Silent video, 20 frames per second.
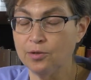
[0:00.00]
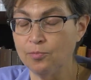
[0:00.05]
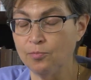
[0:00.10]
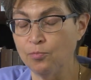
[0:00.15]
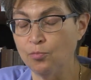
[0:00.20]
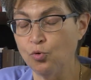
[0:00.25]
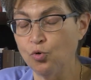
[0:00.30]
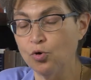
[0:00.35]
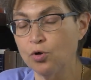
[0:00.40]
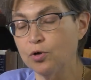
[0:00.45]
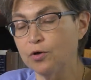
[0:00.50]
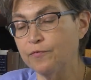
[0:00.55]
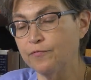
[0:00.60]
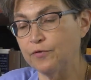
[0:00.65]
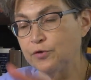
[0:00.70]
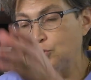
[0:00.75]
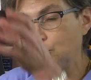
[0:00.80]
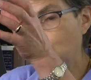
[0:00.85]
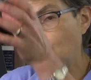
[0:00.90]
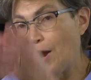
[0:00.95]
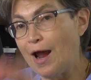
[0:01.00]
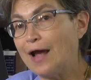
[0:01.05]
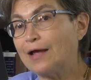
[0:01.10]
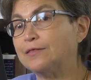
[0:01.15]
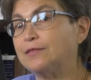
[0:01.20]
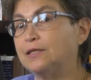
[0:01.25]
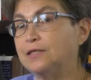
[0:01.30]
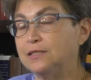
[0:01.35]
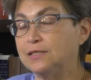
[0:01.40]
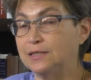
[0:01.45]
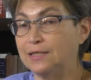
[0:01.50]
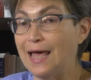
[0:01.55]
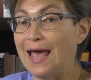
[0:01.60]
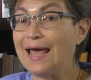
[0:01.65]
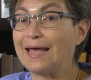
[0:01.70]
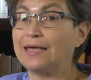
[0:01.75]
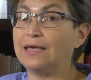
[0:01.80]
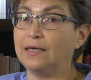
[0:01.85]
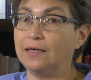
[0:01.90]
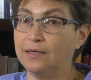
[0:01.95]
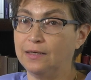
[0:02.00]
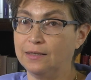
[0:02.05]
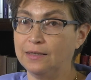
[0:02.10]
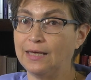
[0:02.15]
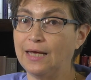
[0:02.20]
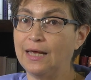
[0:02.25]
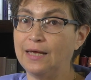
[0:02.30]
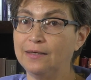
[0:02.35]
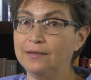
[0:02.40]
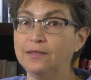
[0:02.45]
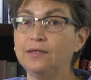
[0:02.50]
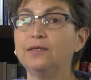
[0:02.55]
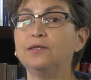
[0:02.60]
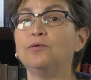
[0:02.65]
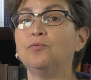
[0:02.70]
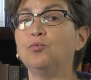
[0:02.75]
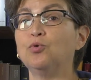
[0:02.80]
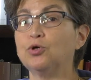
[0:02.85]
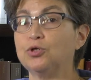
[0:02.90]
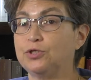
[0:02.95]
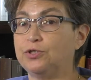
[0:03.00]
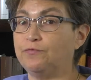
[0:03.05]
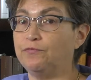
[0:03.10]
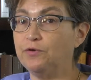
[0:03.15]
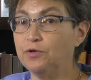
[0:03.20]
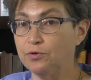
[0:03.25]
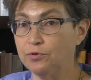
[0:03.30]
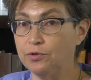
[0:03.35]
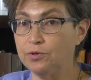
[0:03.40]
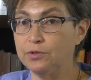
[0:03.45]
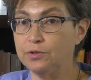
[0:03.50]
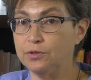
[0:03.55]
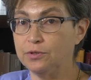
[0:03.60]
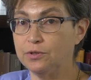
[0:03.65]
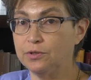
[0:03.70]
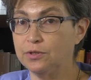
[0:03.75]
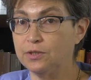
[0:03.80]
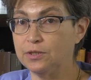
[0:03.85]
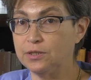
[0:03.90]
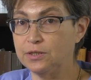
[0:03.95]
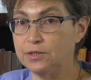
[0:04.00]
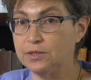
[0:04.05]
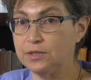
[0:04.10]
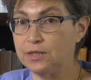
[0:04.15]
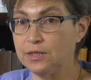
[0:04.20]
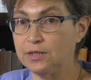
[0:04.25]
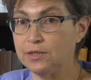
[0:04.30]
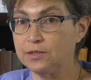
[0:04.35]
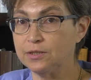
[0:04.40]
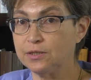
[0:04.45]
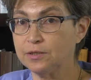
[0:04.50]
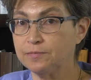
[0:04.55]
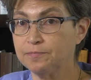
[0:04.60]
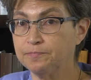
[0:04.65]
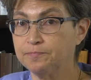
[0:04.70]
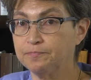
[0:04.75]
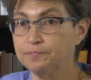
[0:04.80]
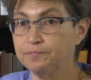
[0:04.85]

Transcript: the more of the tract that is lacking in ganglion, the more severe the, the disease,